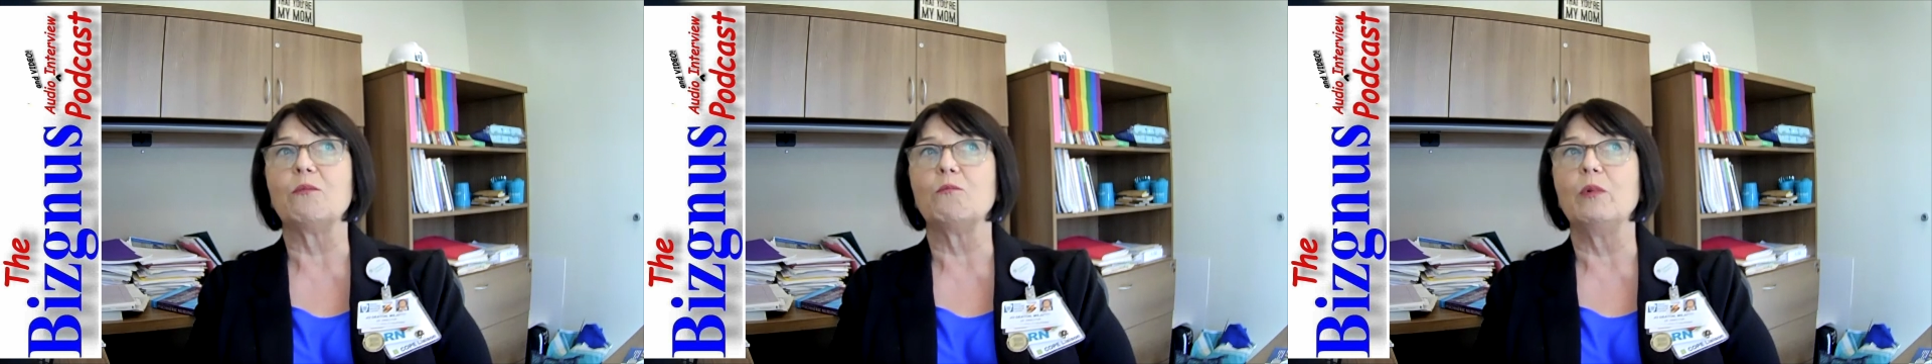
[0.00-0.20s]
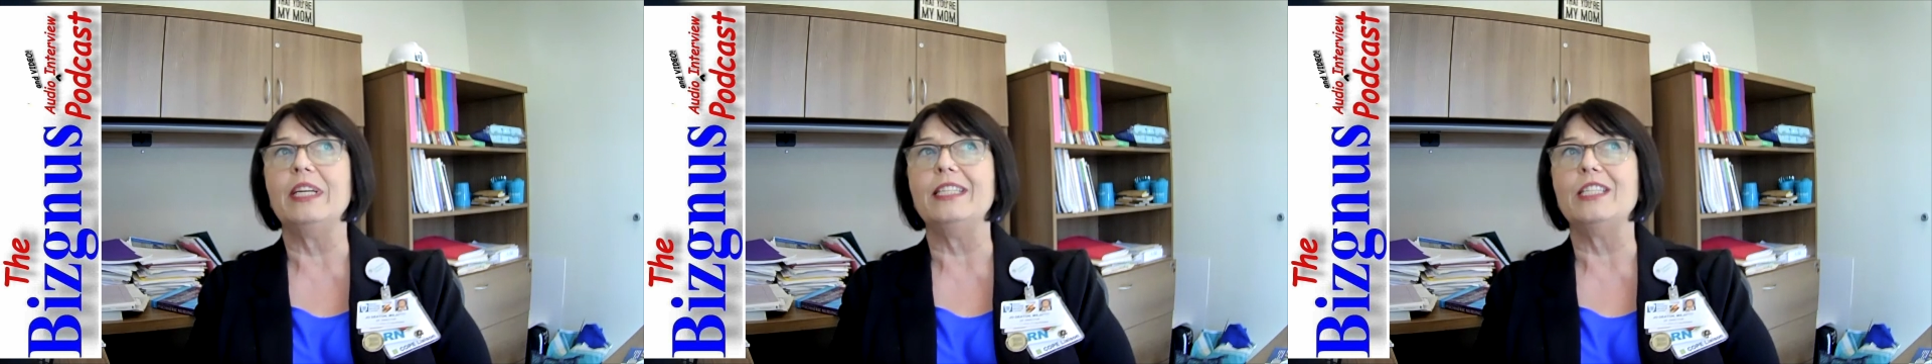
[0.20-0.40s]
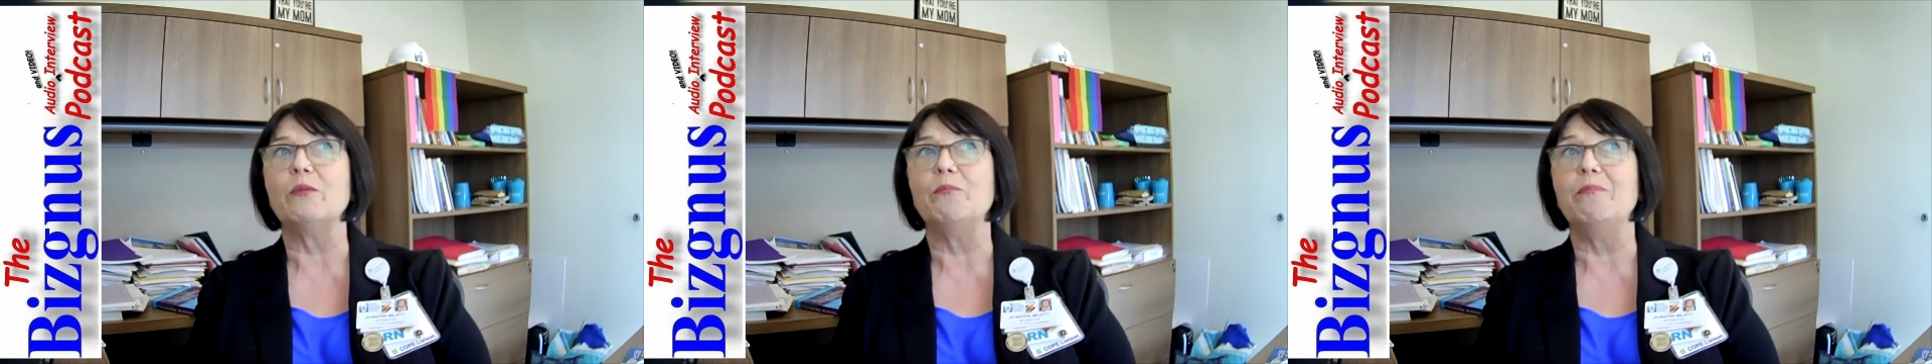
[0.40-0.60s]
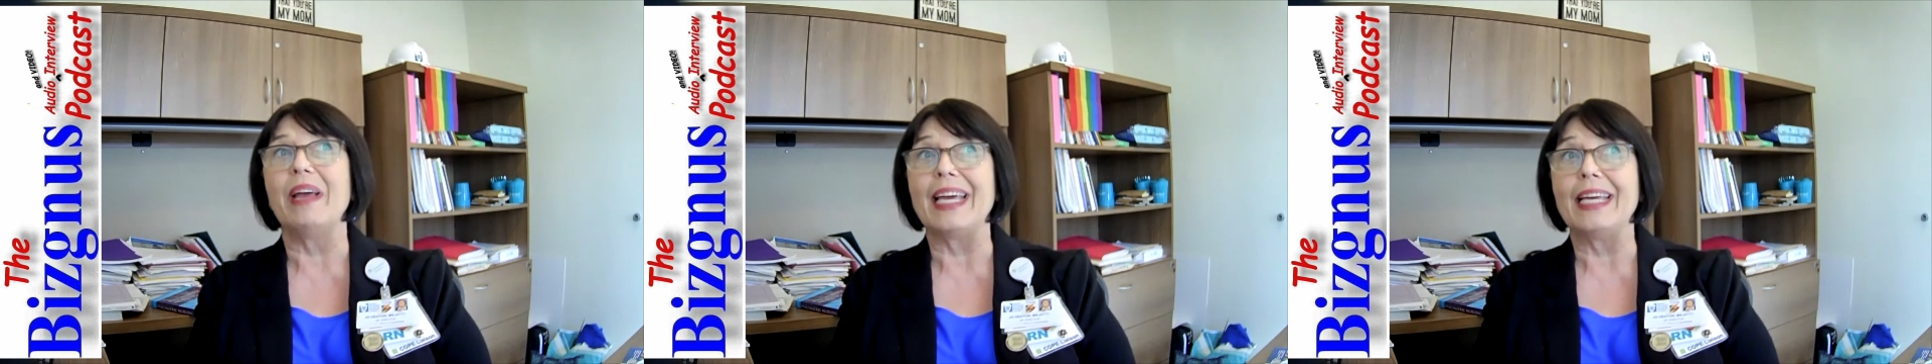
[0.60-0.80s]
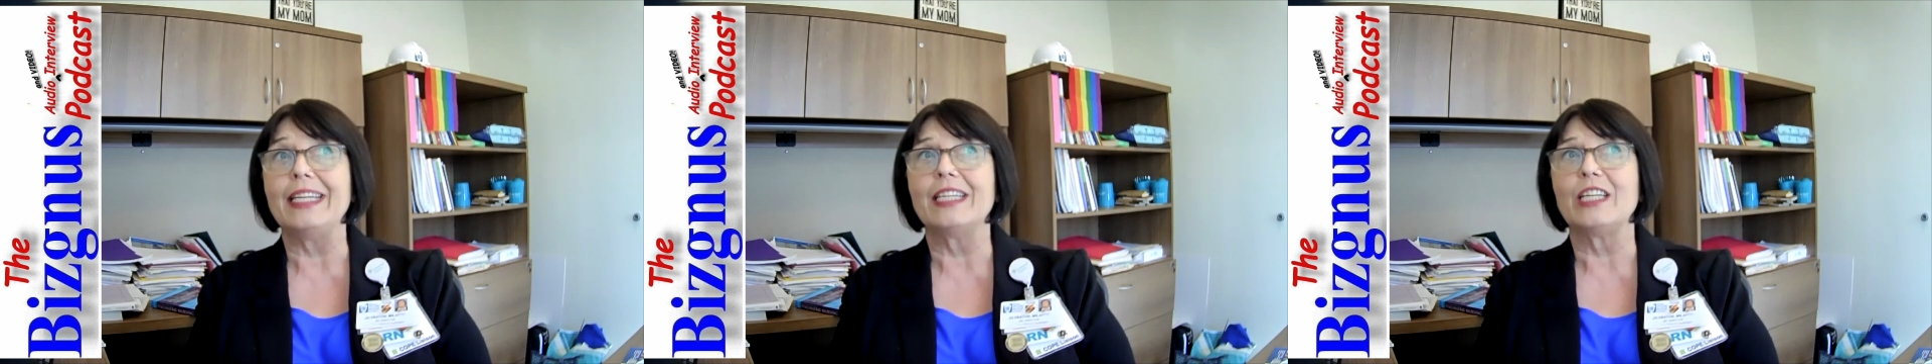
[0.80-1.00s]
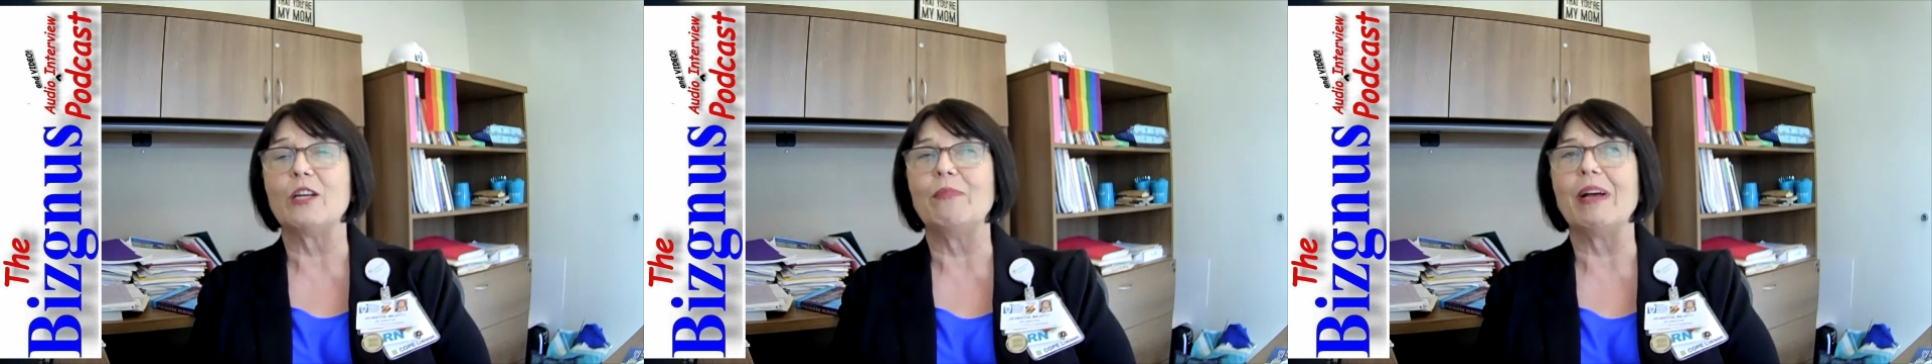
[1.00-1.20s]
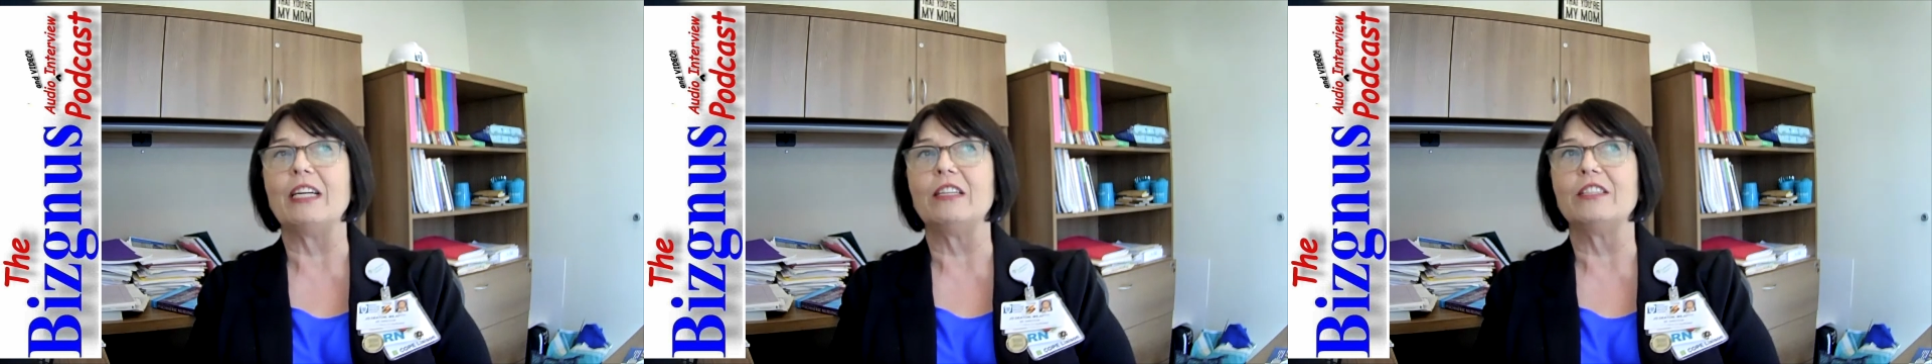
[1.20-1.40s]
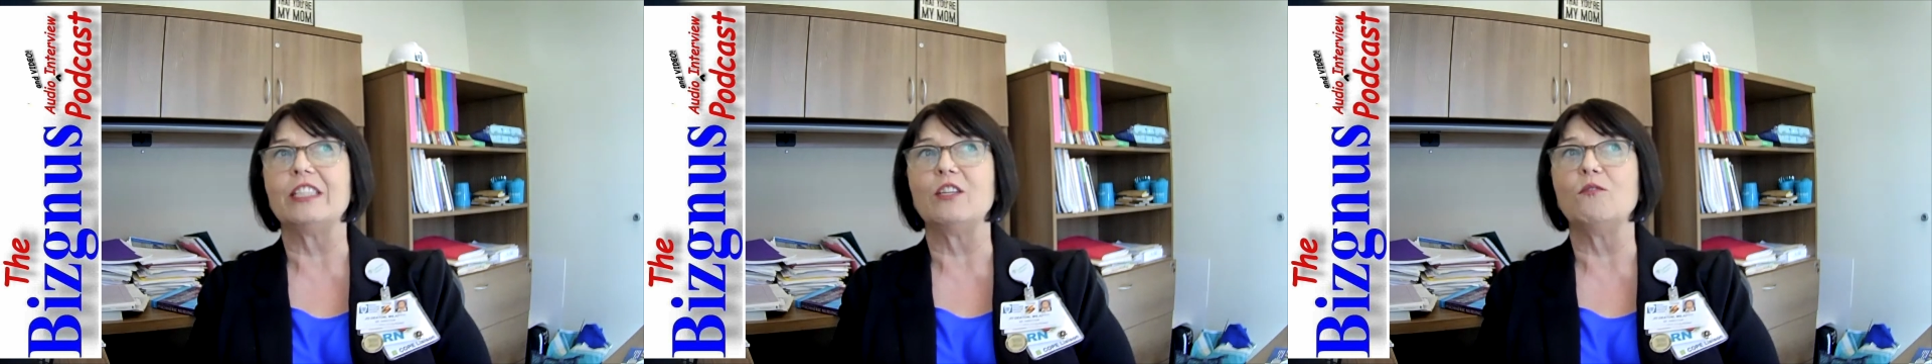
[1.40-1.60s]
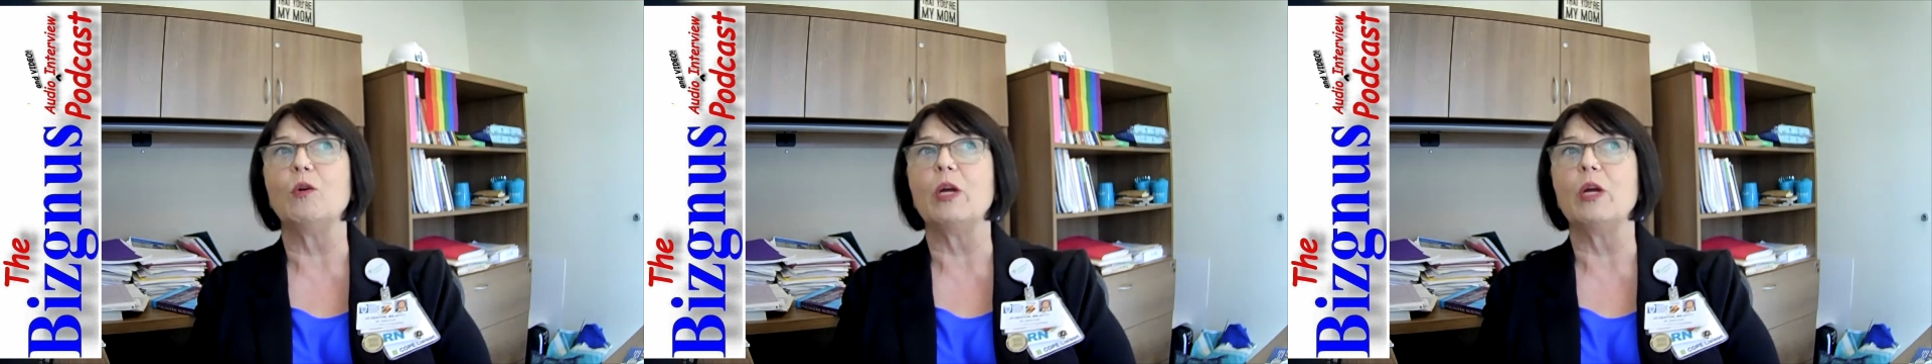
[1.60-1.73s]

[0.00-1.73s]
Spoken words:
We debated about did